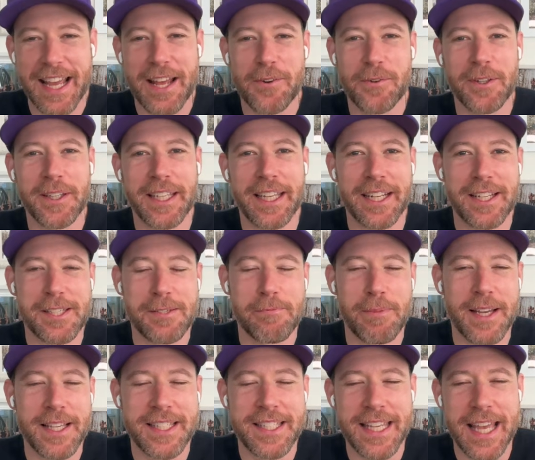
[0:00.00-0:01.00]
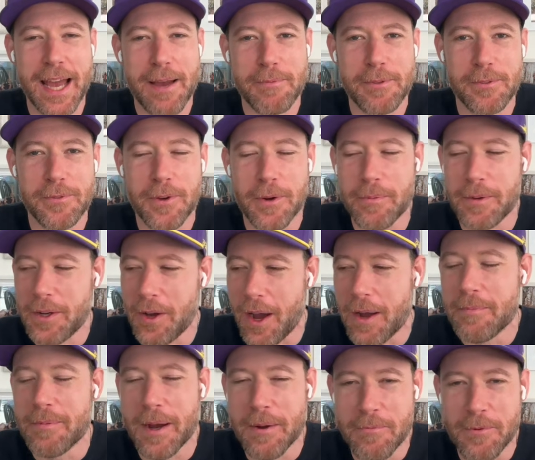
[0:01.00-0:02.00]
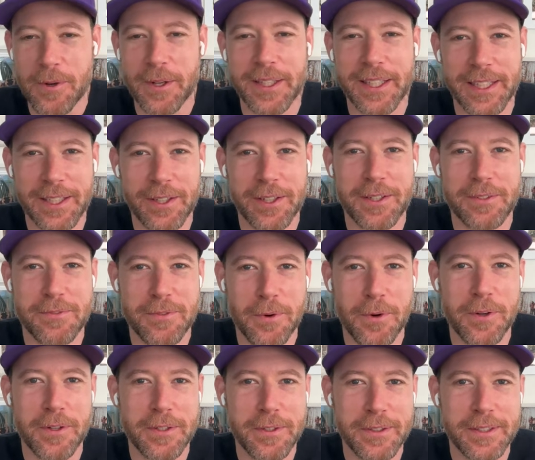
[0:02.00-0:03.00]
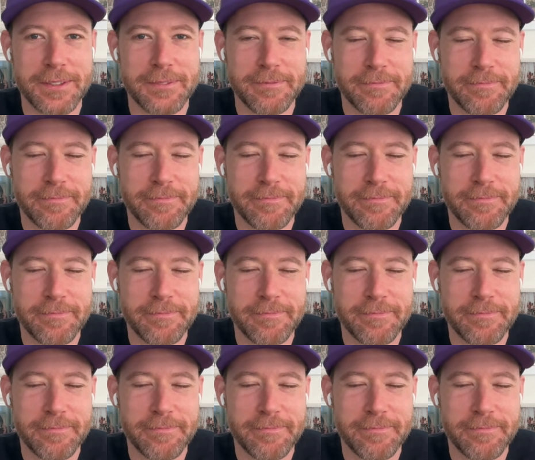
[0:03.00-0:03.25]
really get a spicy atmosphere. But no, I'm really looking forward to it.